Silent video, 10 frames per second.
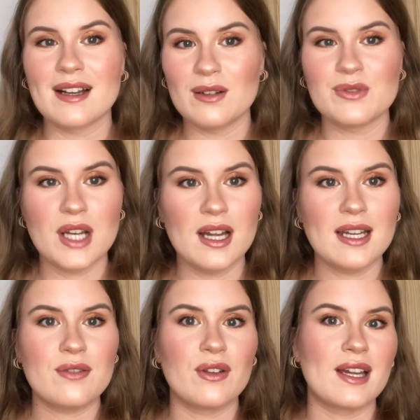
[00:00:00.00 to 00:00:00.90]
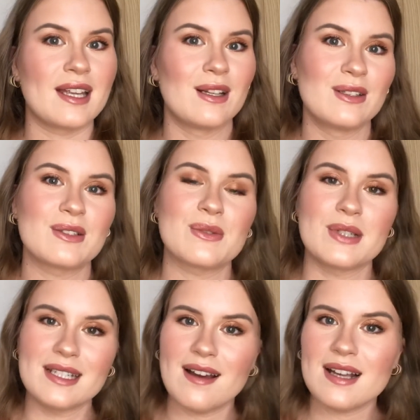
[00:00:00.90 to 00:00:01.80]
I've done. I feel like it looks really
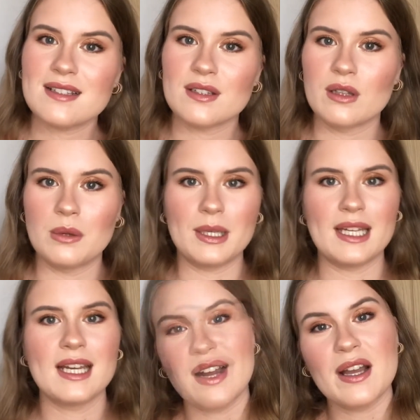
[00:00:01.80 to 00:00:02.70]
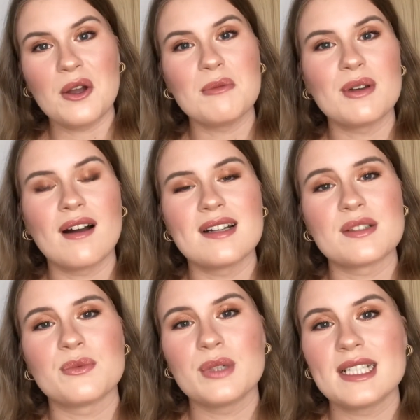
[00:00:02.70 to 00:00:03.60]
nice and glowy. I hope you guys
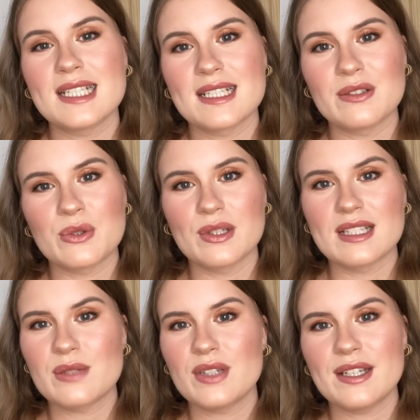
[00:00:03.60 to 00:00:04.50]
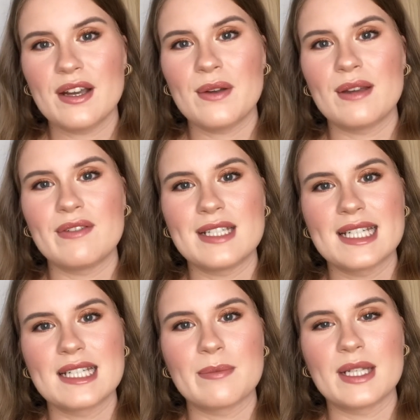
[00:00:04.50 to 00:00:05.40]
really did enjoy this video. If you did,
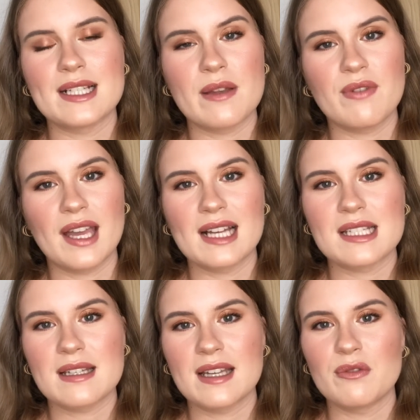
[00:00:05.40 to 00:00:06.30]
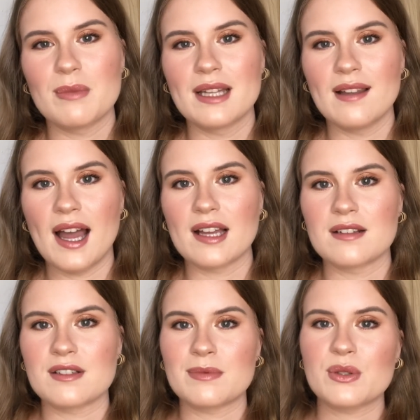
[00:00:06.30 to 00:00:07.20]
please don't forget to give me a like and a
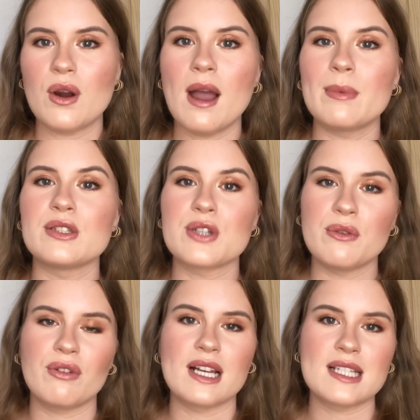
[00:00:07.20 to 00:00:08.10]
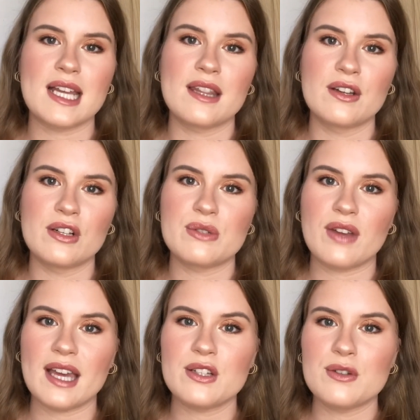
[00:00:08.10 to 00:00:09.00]
subscribe, and don't forget to hit the
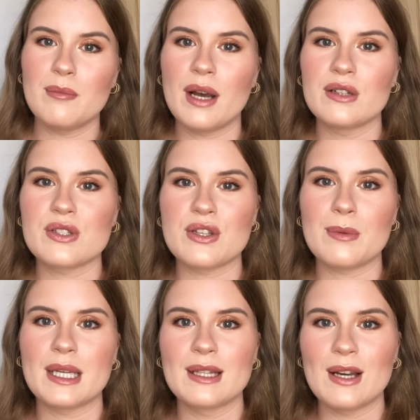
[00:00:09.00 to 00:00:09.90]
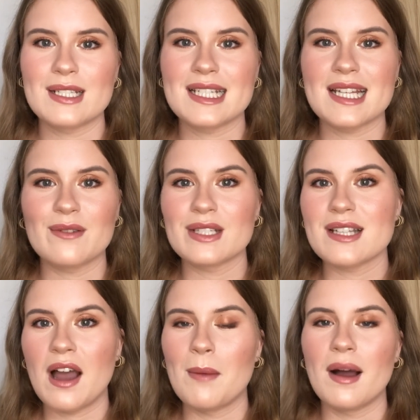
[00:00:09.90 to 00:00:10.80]
notification bell so you can be alerted every
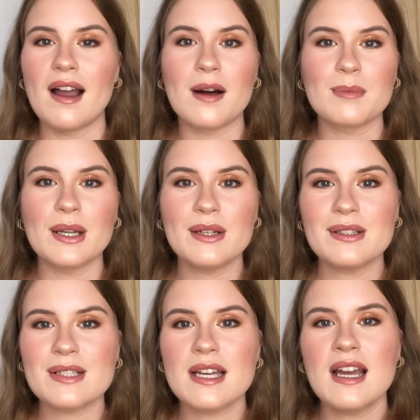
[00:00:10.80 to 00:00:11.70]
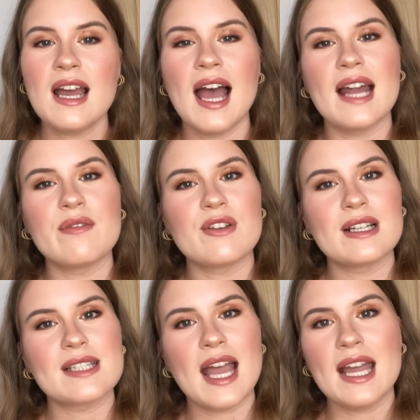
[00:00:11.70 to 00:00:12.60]
time I upload. And if there is
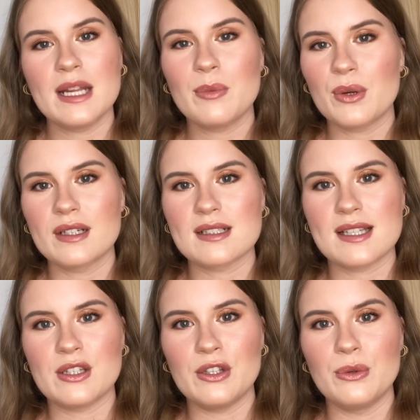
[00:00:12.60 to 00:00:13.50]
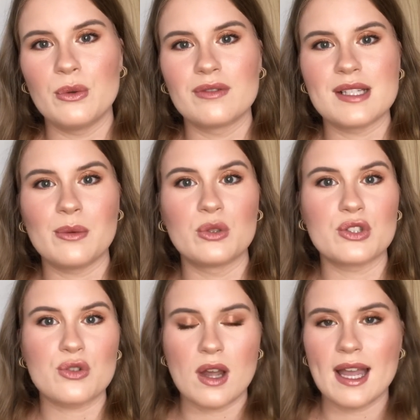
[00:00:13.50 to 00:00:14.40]
any products that you obviously want to
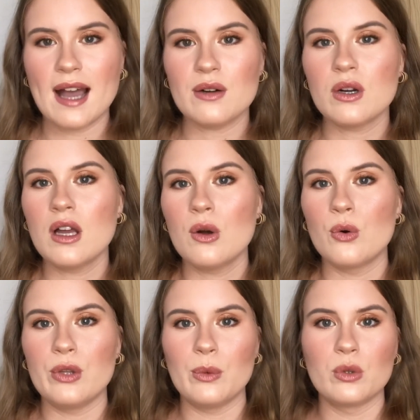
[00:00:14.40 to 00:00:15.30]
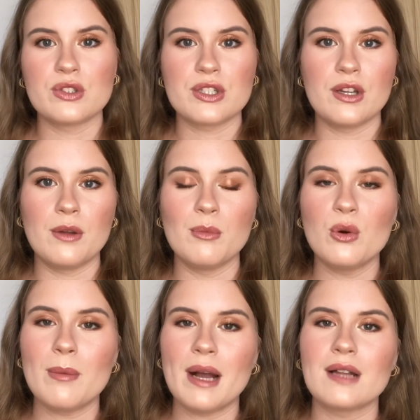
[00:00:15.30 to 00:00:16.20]
try out or you want to know more
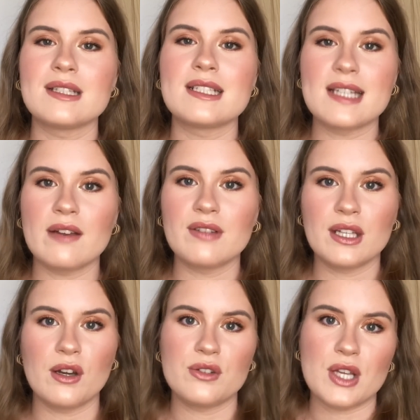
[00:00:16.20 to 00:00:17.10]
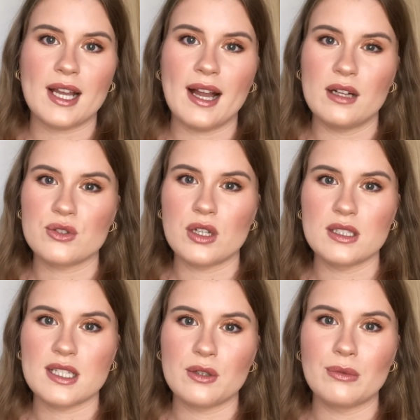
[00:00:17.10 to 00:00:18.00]
about, then definitely go check out Charlotte
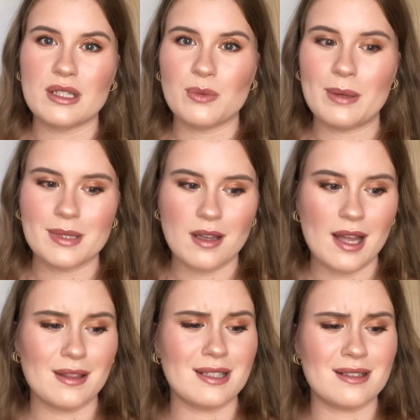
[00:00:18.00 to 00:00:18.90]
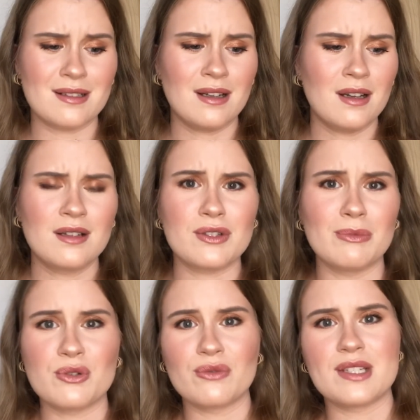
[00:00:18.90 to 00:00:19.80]
Tilbury's website. There's so much
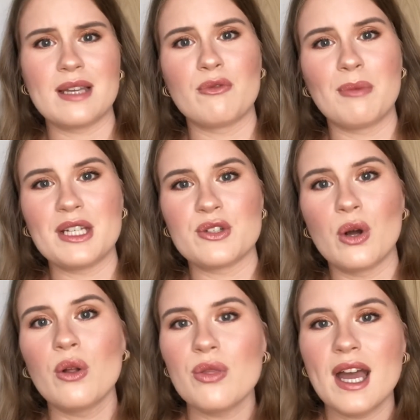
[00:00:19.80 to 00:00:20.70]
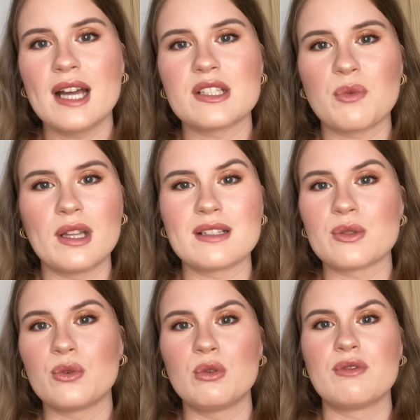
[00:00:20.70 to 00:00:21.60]
obviously information on there, as well as
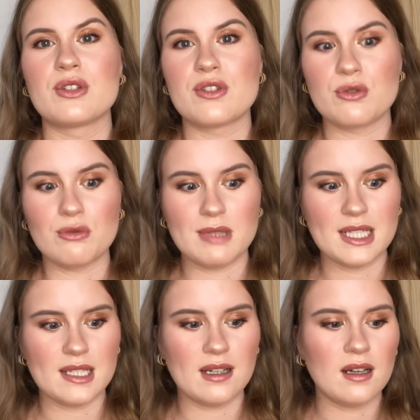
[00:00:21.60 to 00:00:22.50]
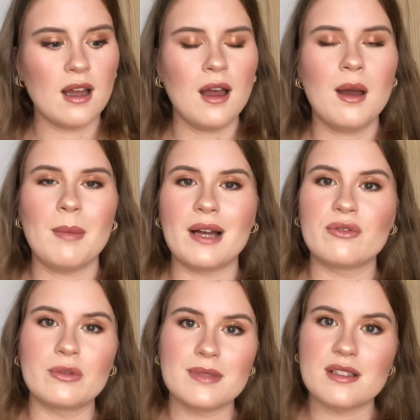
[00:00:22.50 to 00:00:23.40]
all of the social media
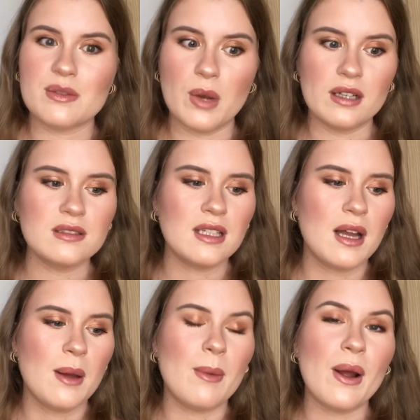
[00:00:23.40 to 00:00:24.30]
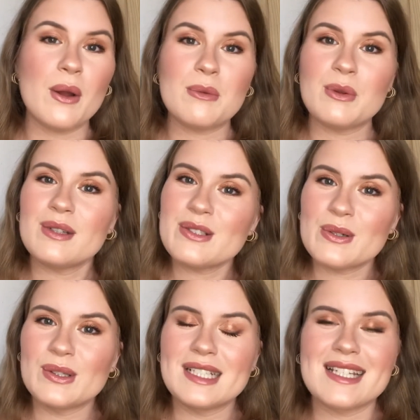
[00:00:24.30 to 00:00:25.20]
platforms as well. But I hope you
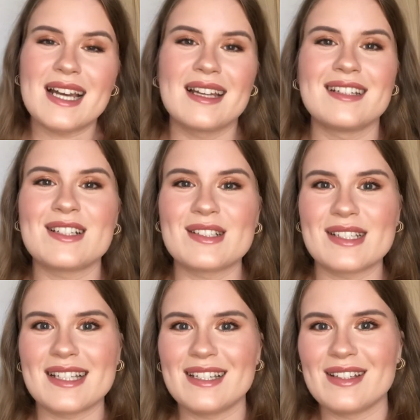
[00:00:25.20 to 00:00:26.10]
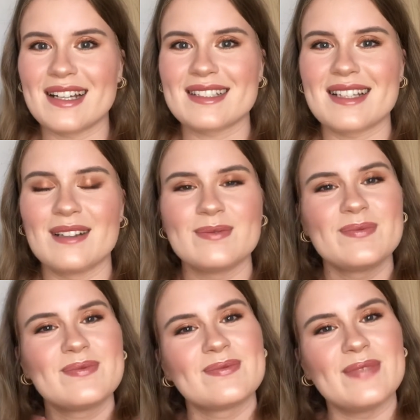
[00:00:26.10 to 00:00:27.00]
enjoyed, and I shall see you next time.
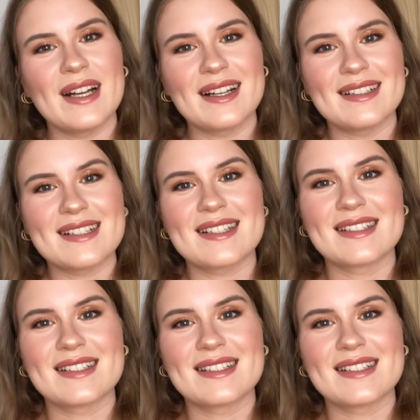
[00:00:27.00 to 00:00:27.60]
Bye guys.